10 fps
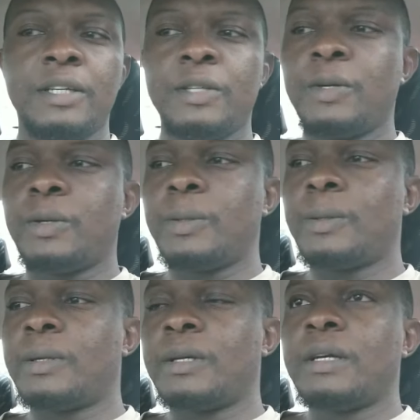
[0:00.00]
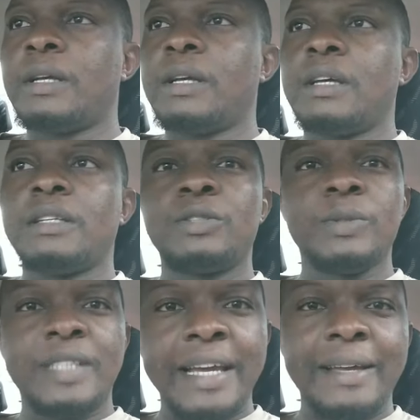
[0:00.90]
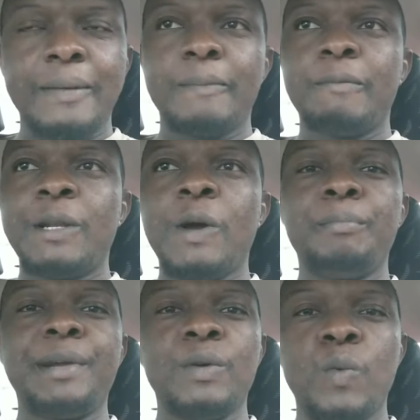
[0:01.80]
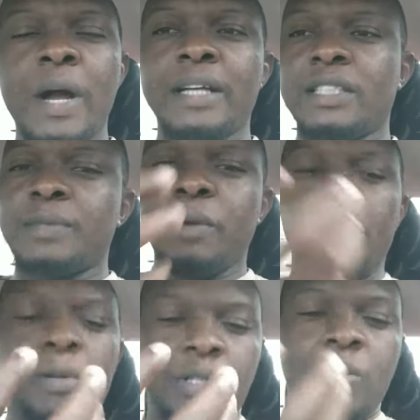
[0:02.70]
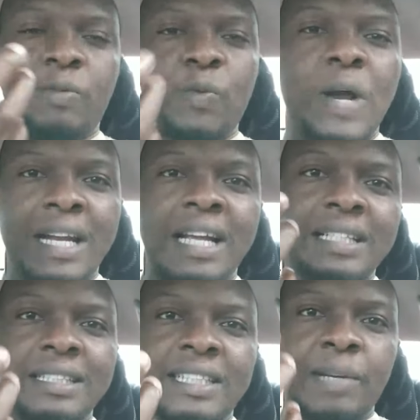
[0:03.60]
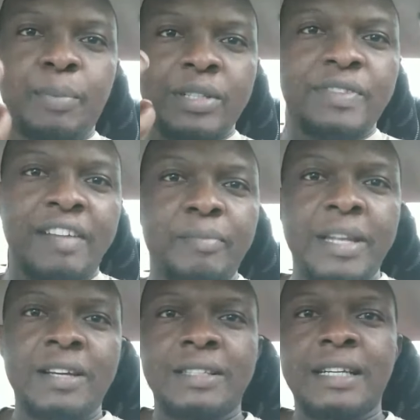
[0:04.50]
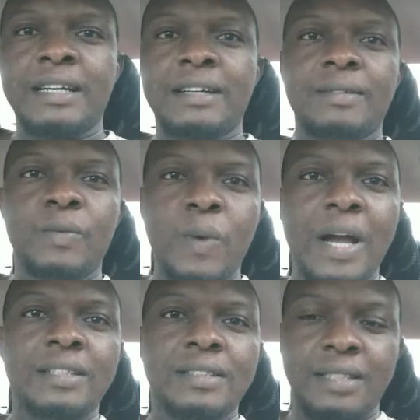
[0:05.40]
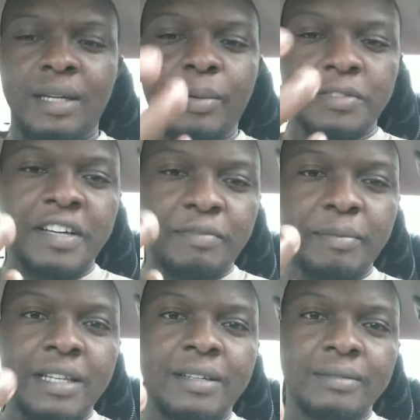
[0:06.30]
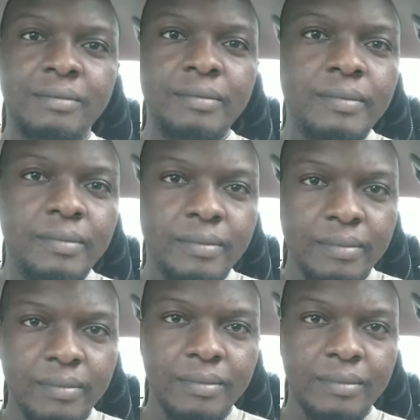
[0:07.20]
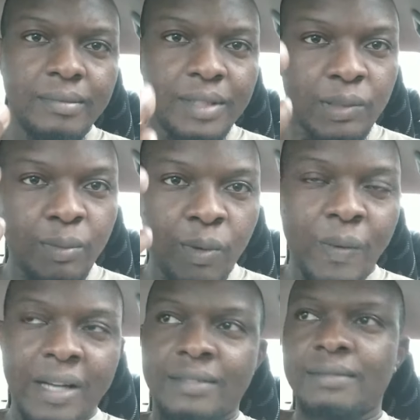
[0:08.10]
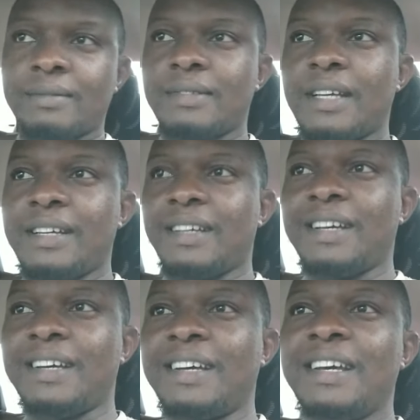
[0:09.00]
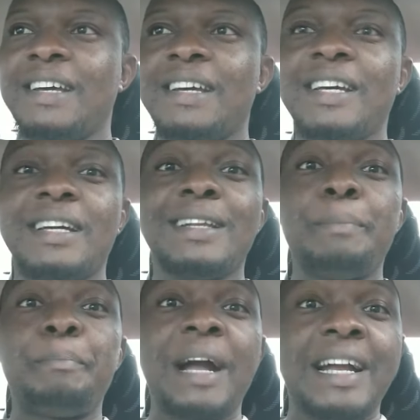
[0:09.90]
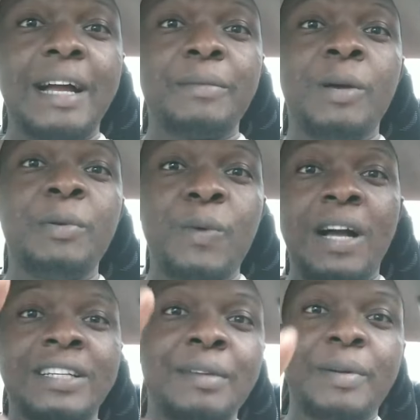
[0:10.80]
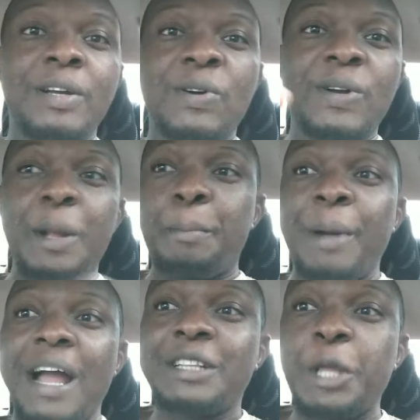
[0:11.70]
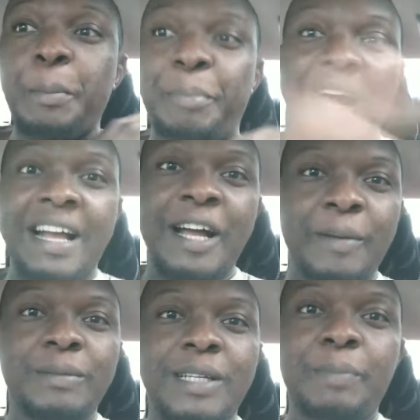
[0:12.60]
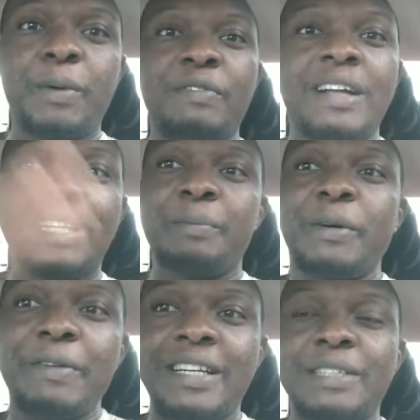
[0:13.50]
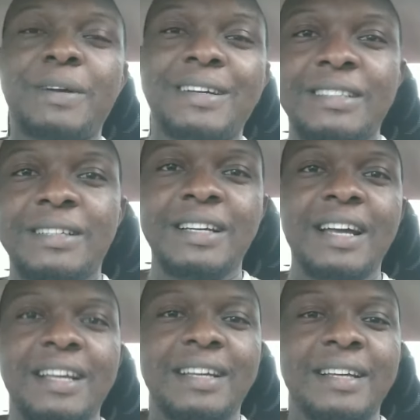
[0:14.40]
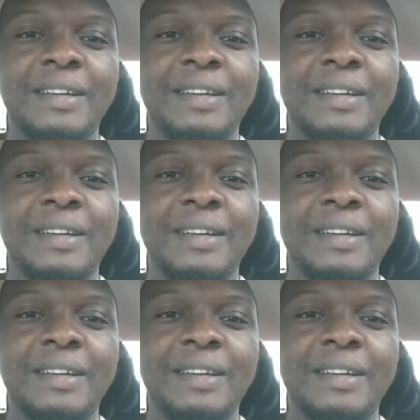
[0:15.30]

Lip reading: You know, today they don't bring wine. Small bottle of wine like this, 3.5 million naira. Wine, 3.5 million. Small wine. They pack them, no be one they bring, go. They pack them. 3.5, 3.5. Hey.